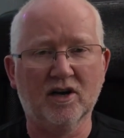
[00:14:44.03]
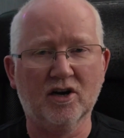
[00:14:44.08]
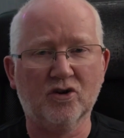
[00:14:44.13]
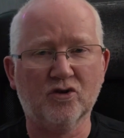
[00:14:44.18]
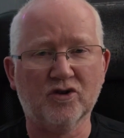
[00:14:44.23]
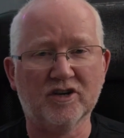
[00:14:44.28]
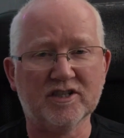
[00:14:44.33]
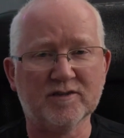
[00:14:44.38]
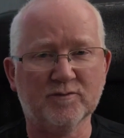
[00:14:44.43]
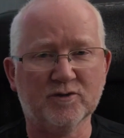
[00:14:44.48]

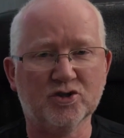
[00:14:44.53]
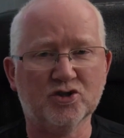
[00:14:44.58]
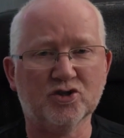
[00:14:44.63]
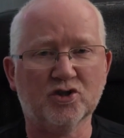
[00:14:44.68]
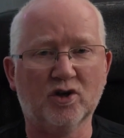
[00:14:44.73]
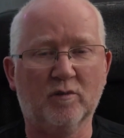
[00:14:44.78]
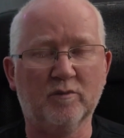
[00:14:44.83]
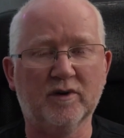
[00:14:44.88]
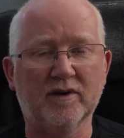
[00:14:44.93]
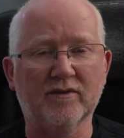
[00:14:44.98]
Christmas
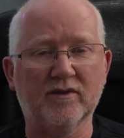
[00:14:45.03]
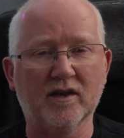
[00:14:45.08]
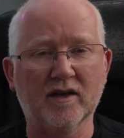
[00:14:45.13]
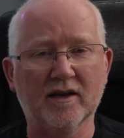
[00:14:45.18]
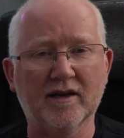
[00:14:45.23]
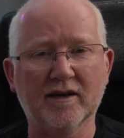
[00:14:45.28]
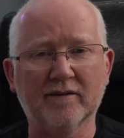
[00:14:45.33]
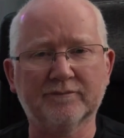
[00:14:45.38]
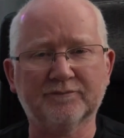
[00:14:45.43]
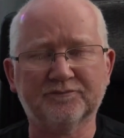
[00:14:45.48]
shopping
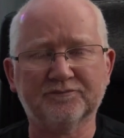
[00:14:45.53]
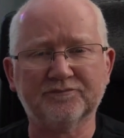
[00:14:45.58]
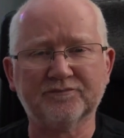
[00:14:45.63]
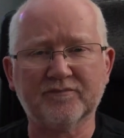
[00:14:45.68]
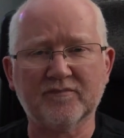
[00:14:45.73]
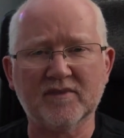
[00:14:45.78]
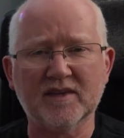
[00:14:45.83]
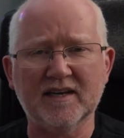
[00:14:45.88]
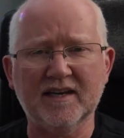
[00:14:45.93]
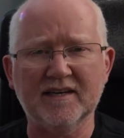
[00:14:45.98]
there
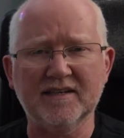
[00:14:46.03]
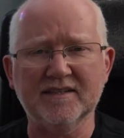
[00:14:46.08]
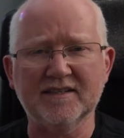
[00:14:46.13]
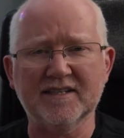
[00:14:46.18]
in